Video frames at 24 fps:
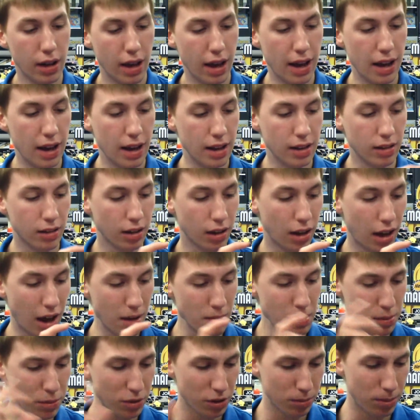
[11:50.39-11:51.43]
And I
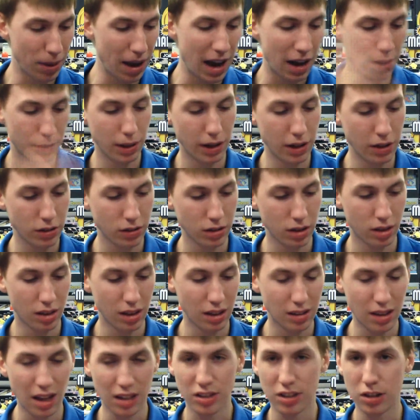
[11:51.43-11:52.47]
remember back when I used to
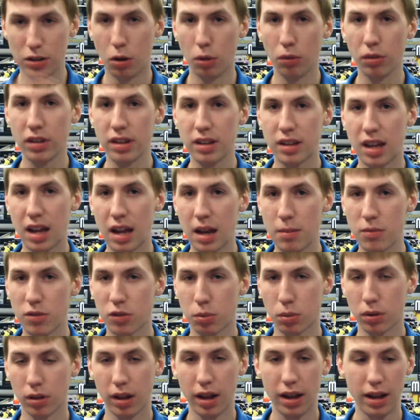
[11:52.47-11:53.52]
think that the only
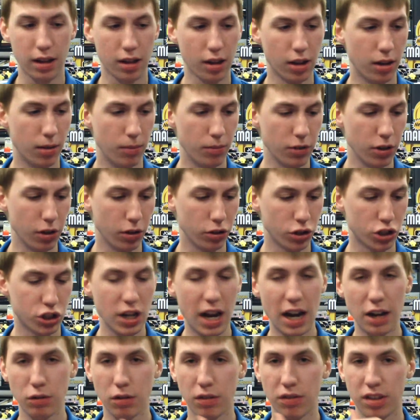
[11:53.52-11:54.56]
games were like, you know,
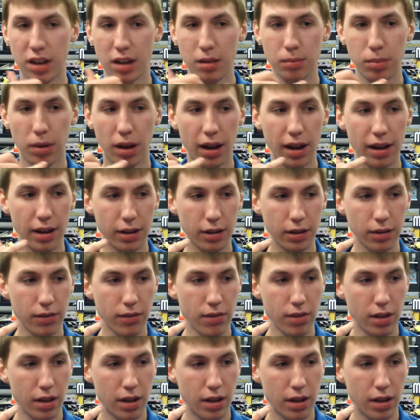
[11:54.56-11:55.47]
Shadow of the Empire